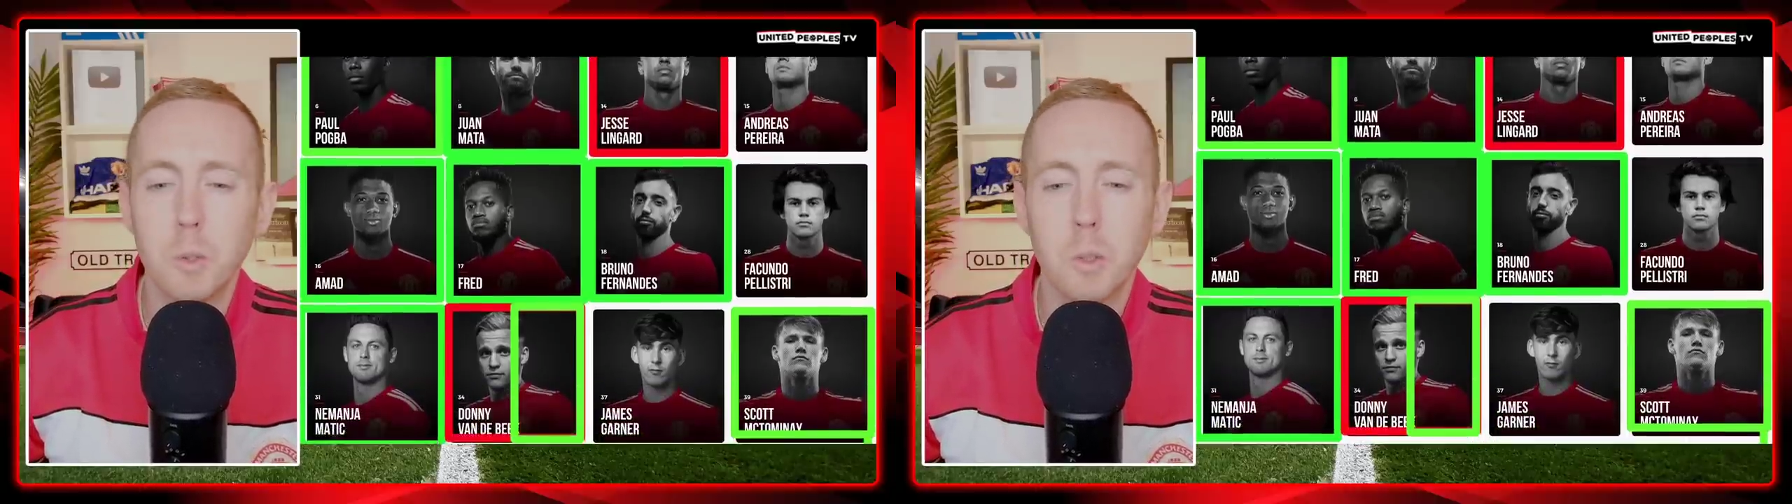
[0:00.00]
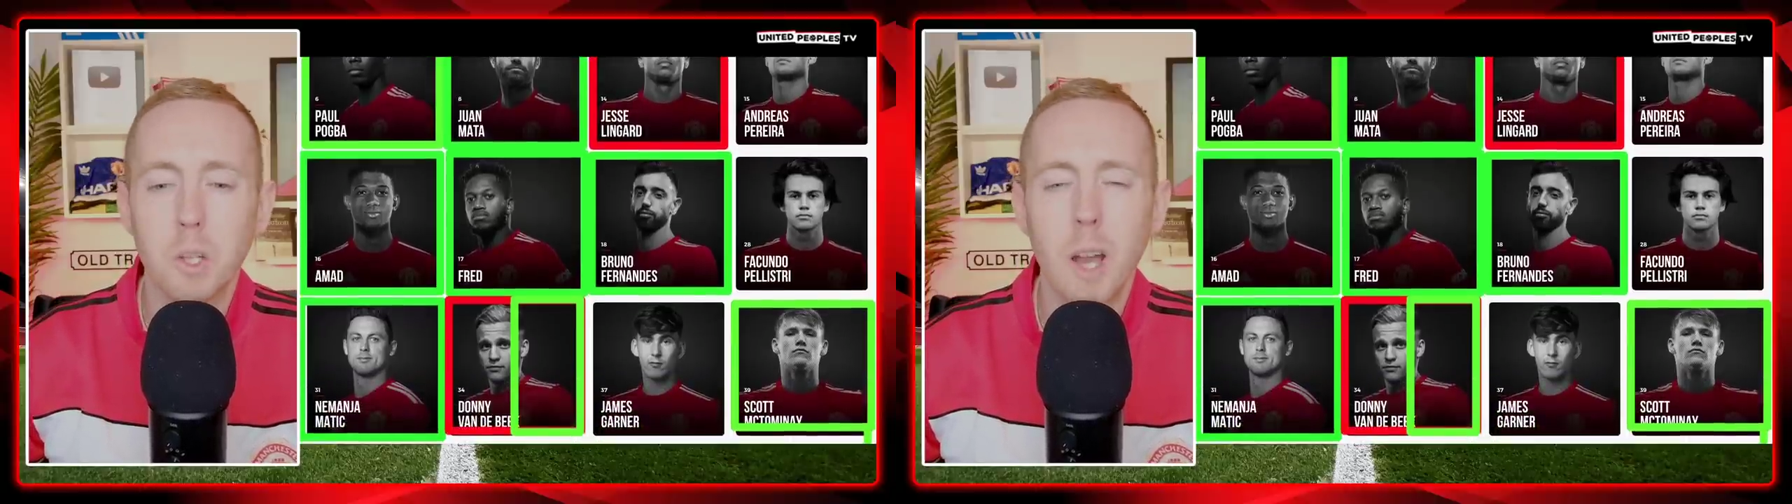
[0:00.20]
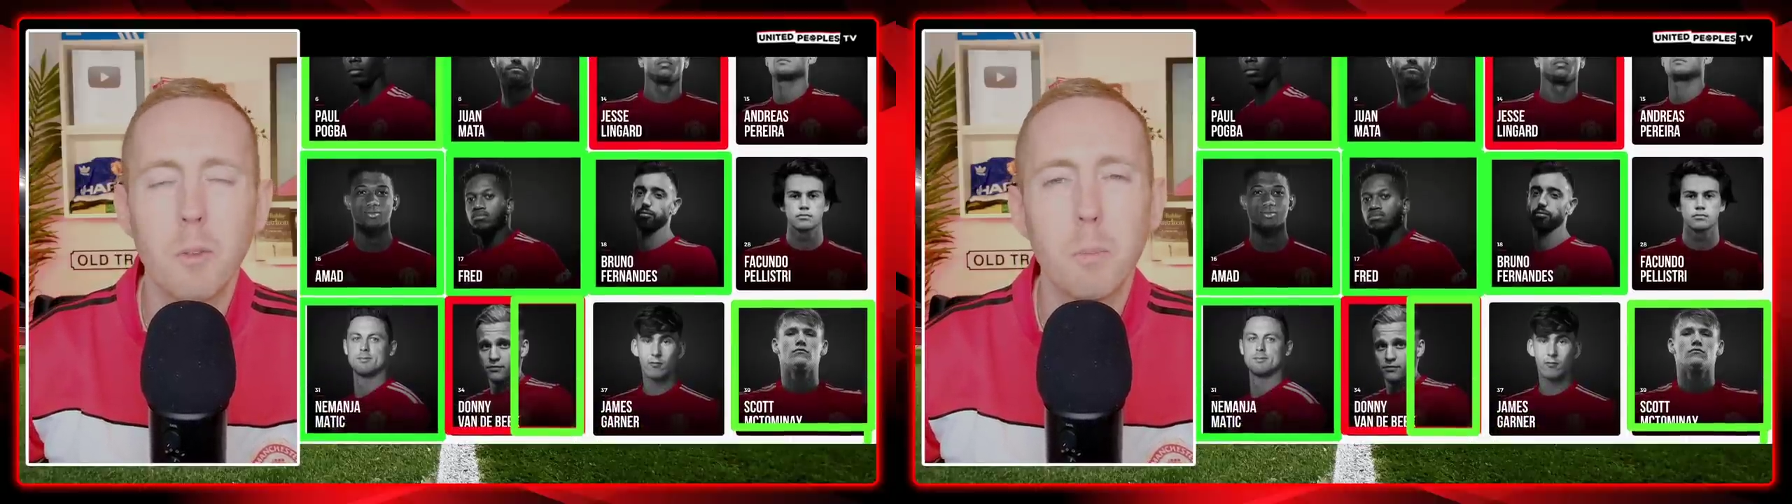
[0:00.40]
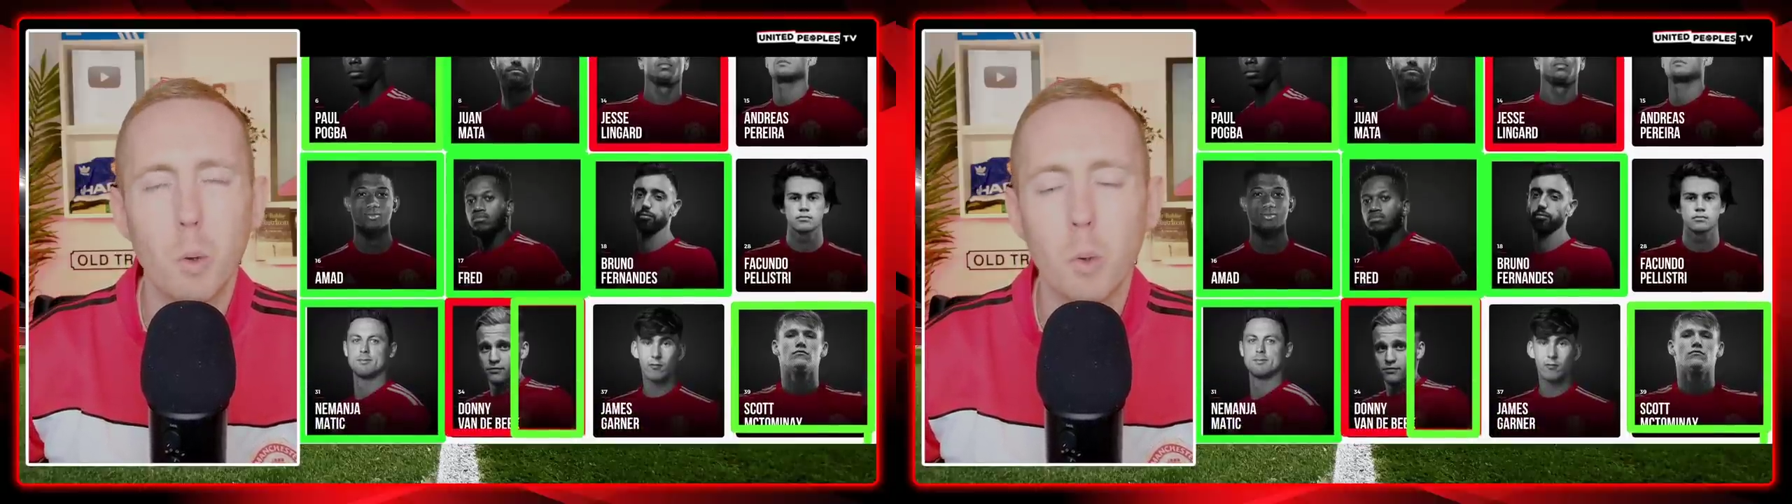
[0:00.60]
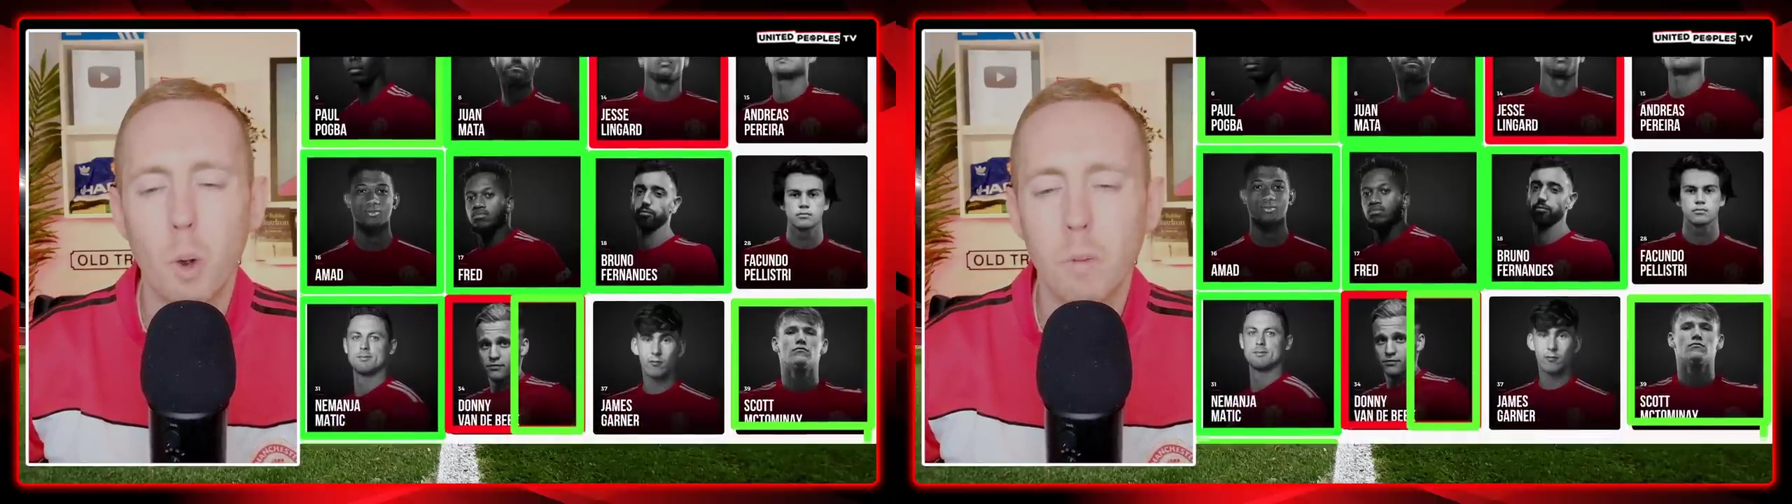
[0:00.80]
so it's kind of a
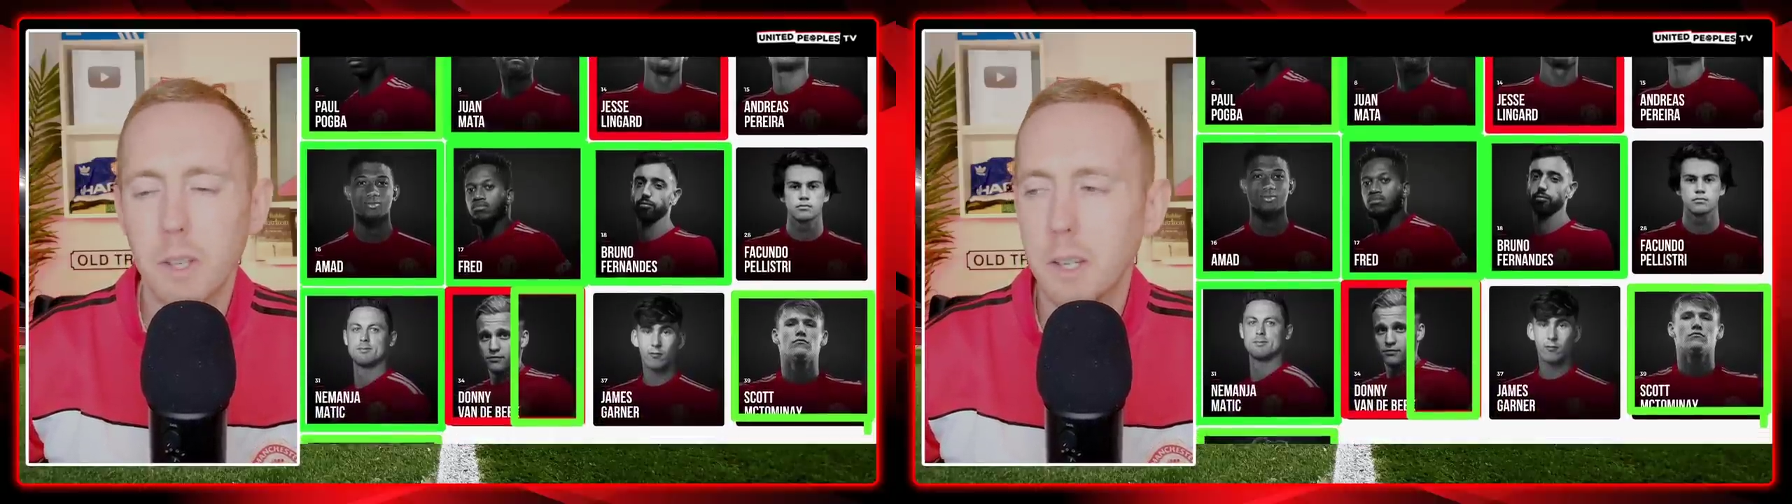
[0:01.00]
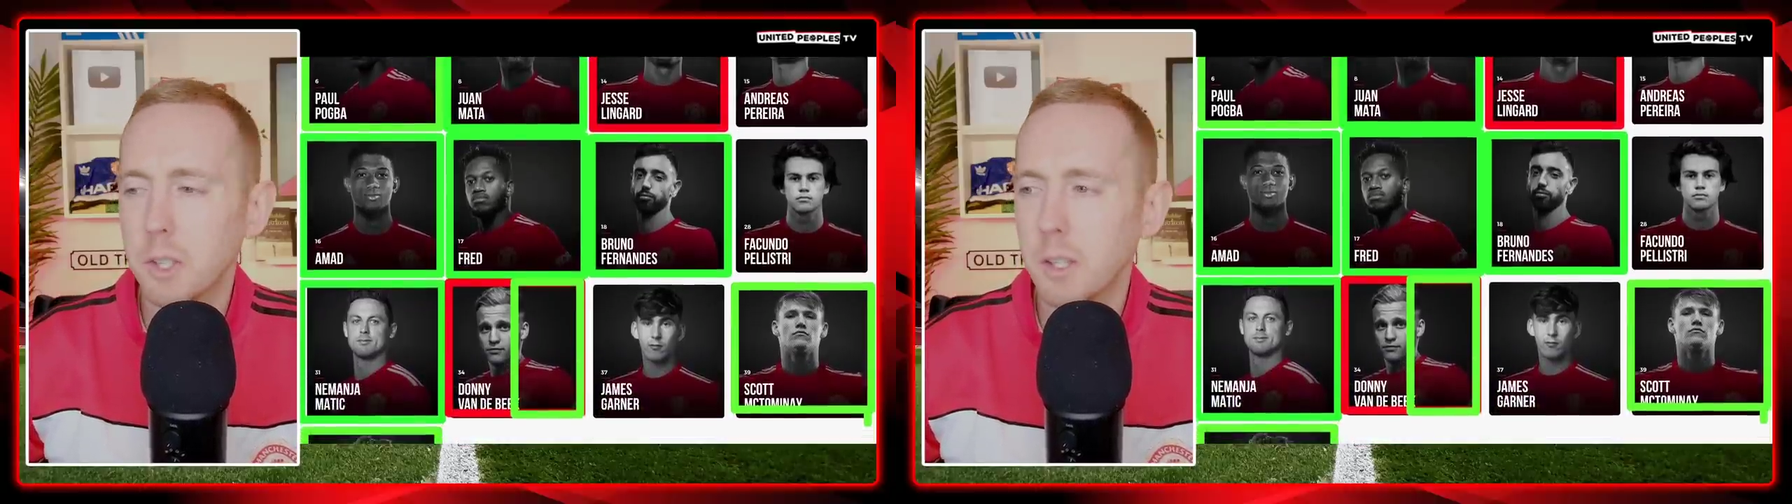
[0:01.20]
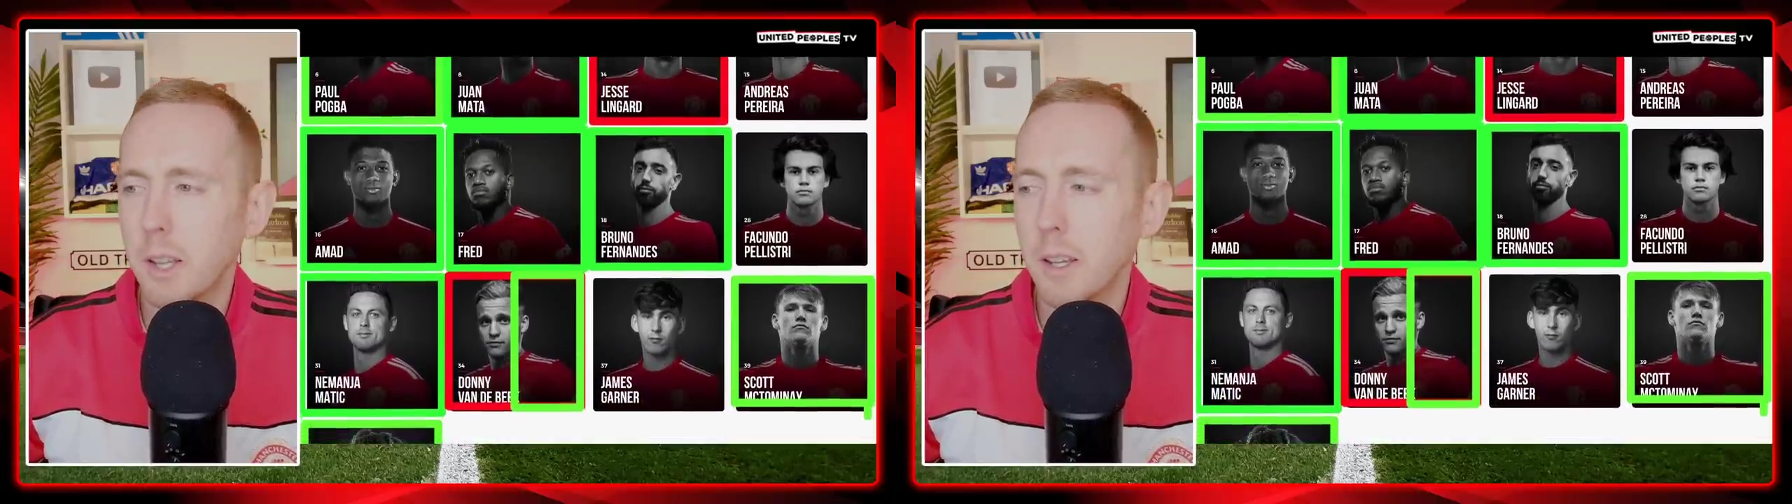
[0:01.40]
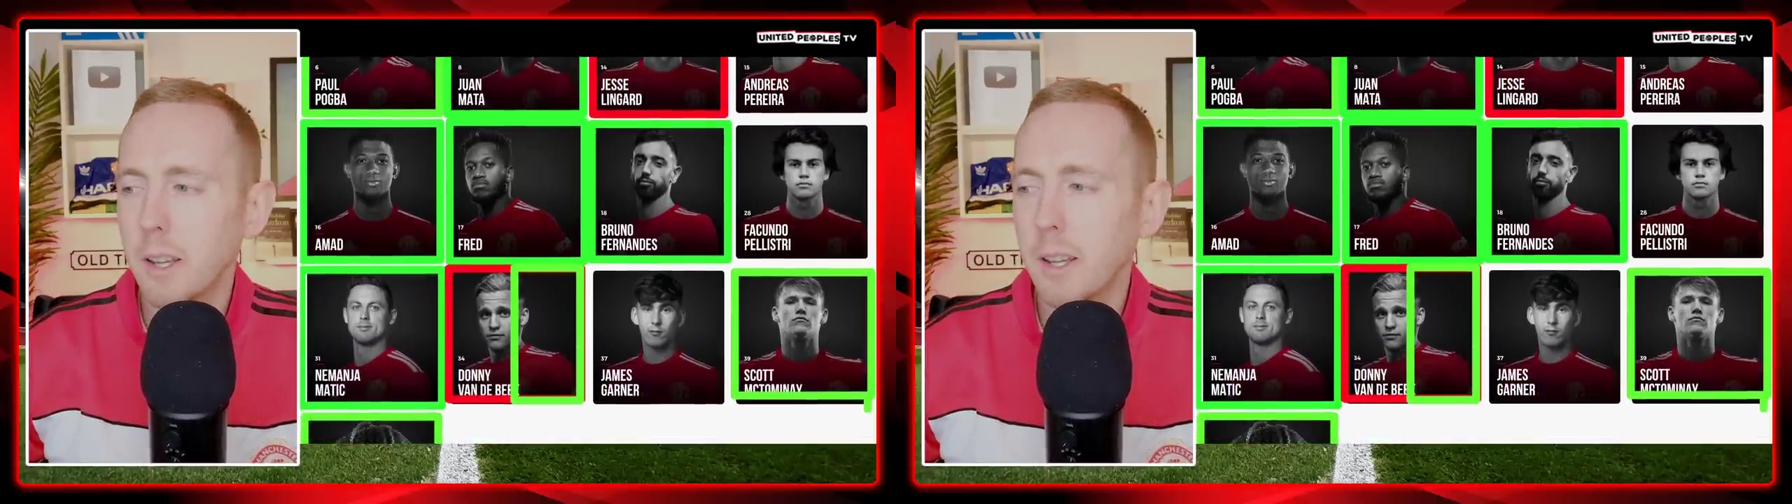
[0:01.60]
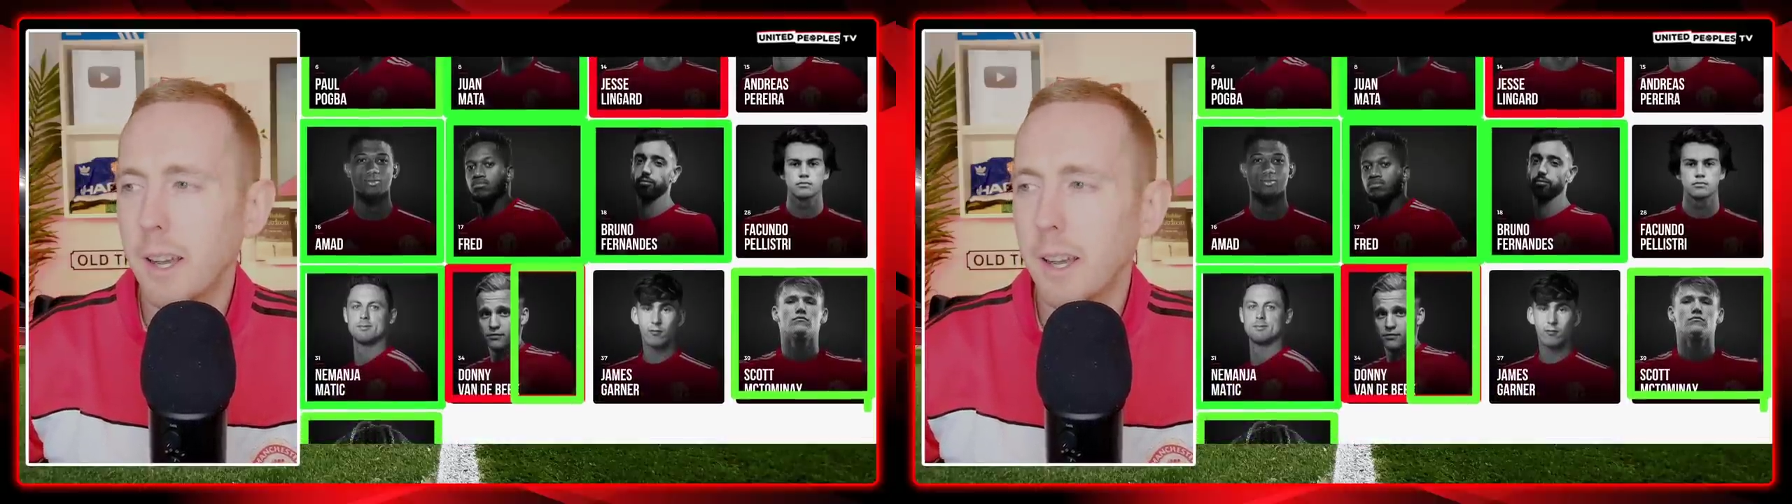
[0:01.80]
mute conversation there.